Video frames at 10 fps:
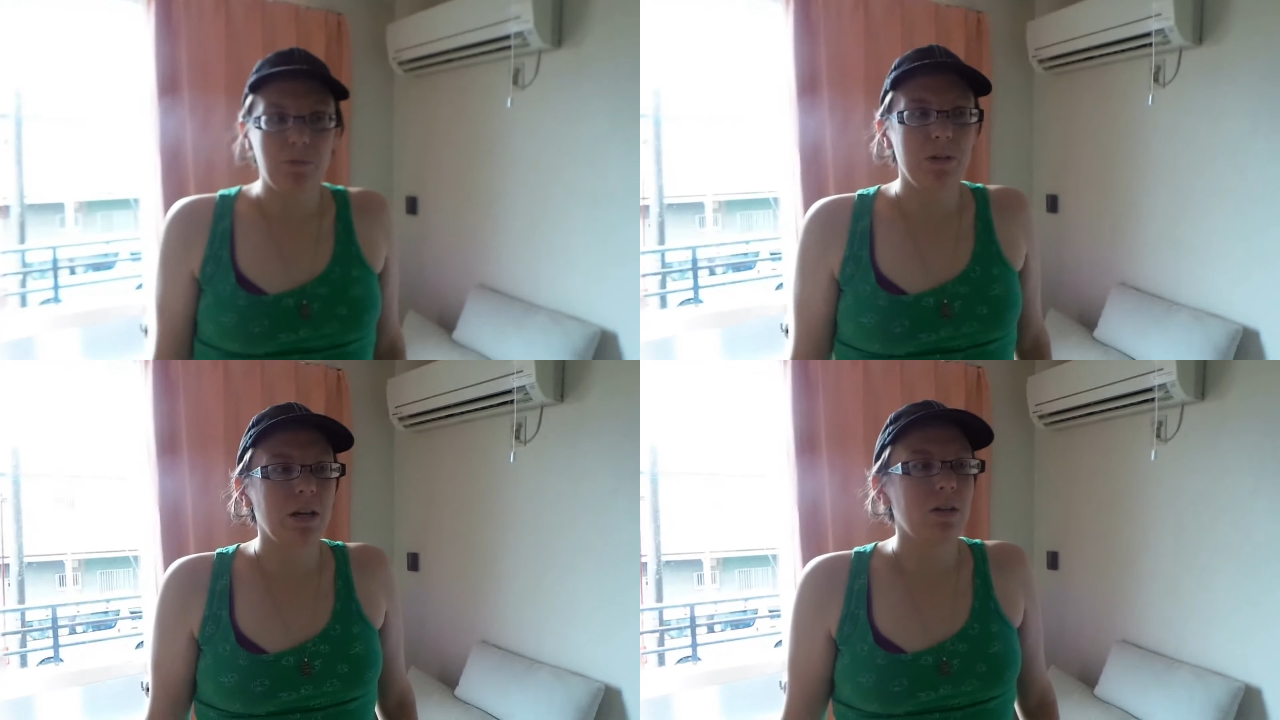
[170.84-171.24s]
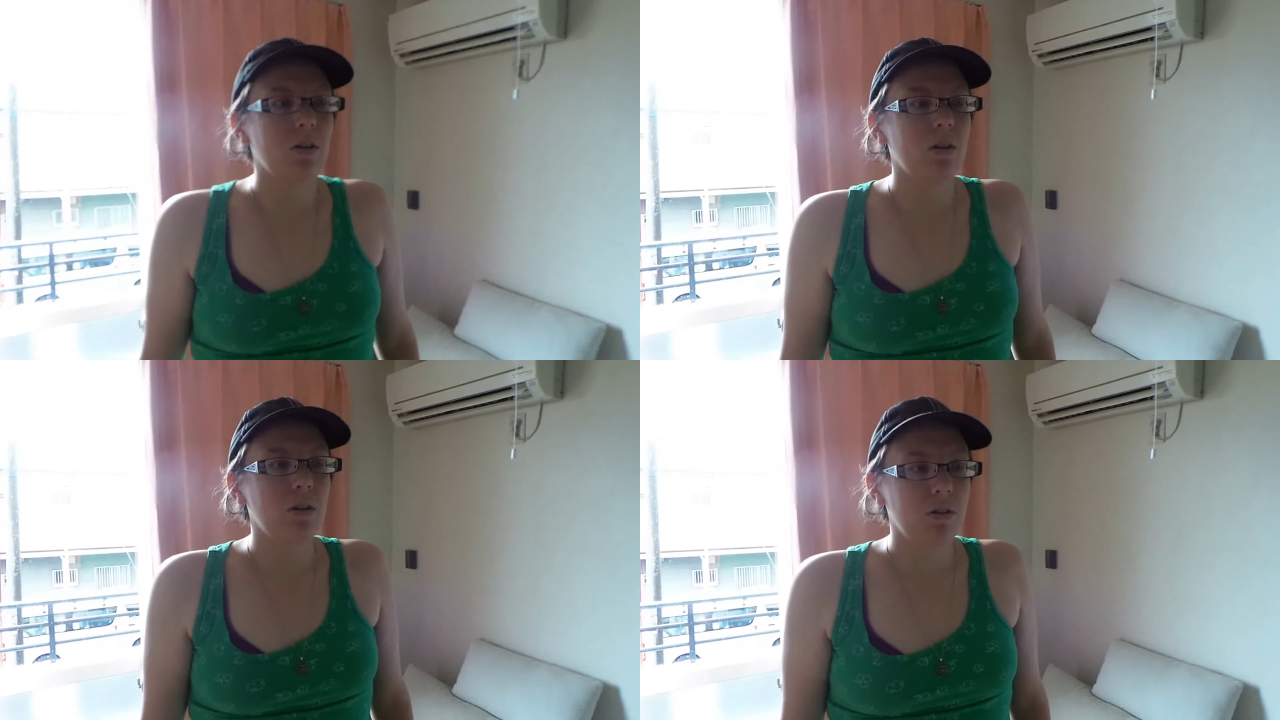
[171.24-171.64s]
we got
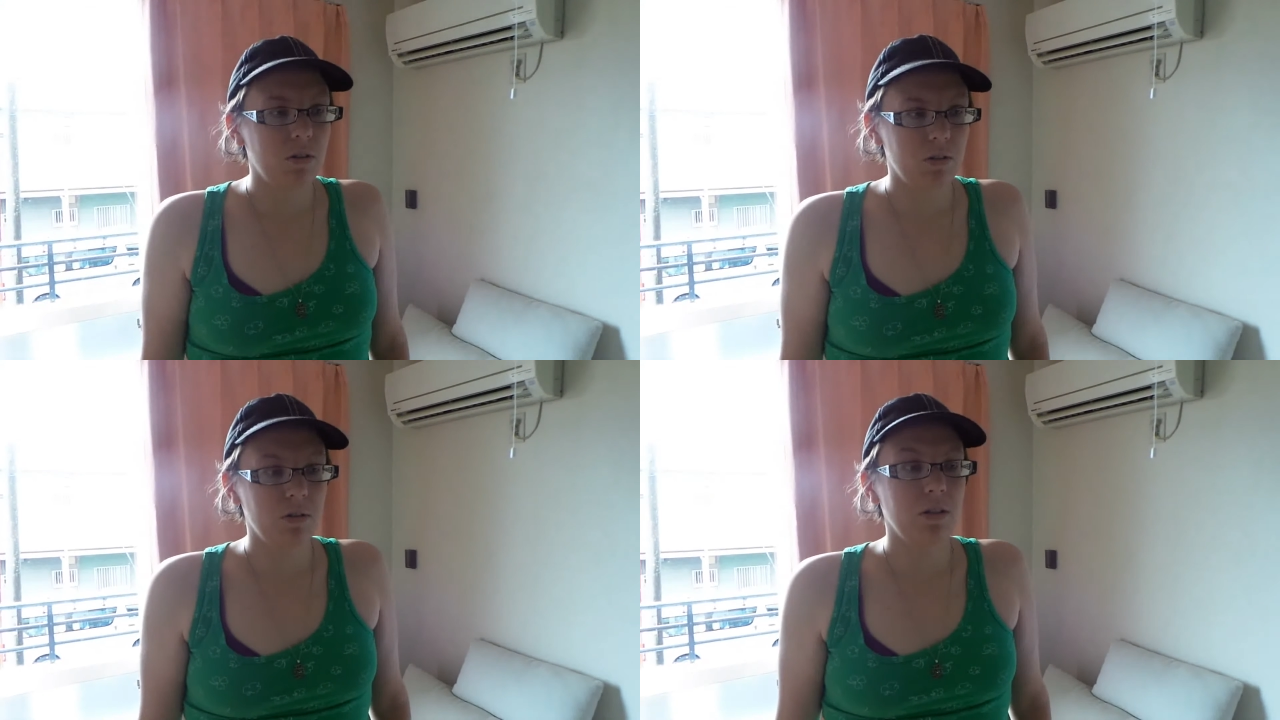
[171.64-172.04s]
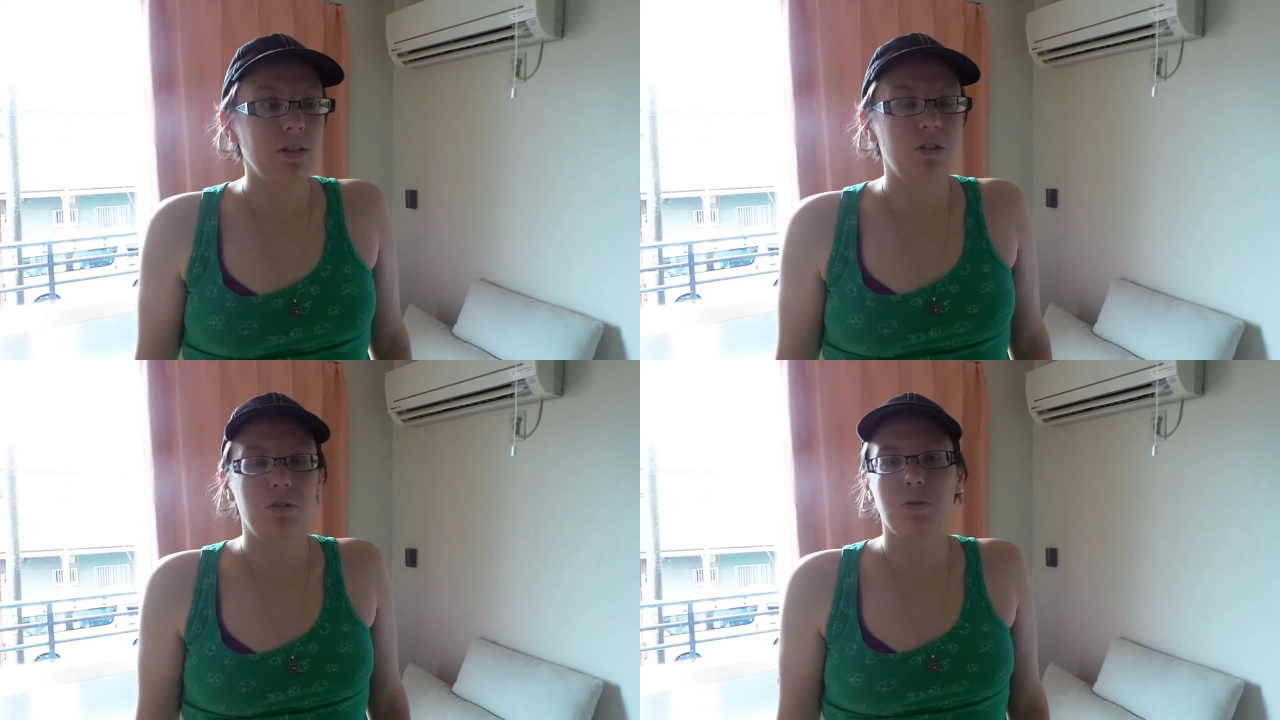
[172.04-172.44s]
all
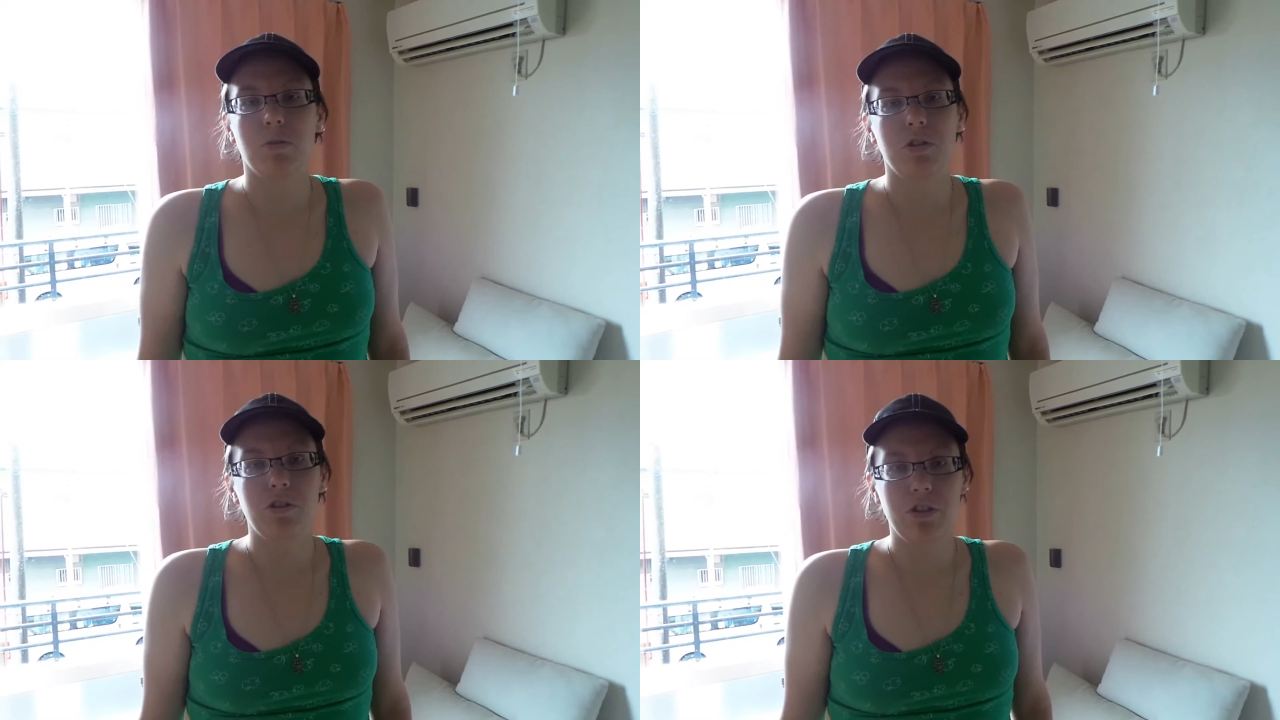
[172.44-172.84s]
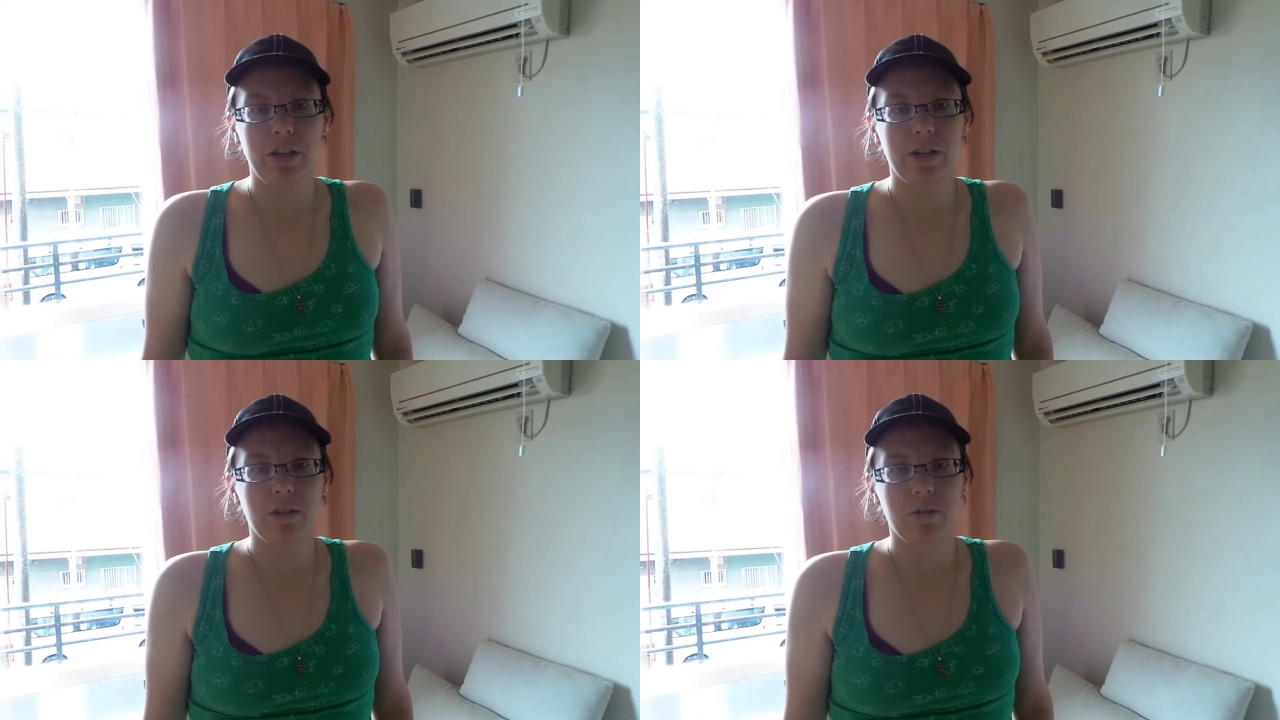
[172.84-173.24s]
this storage
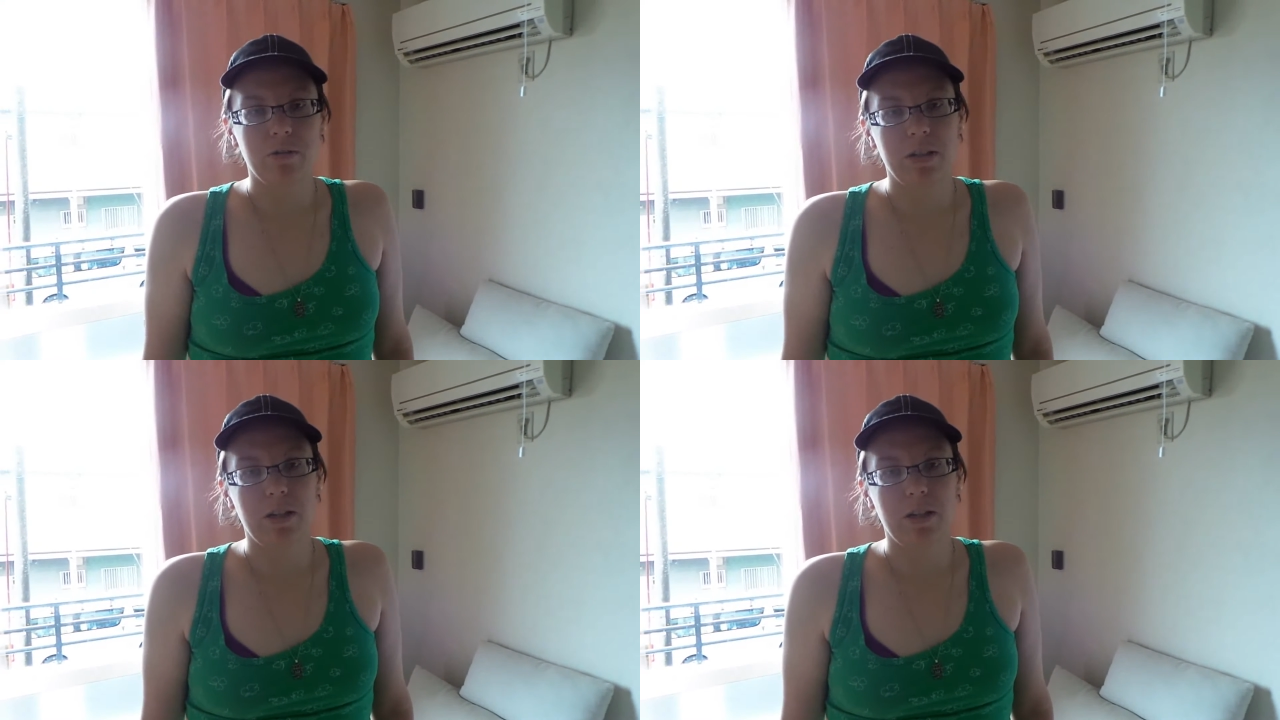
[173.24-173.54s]
now,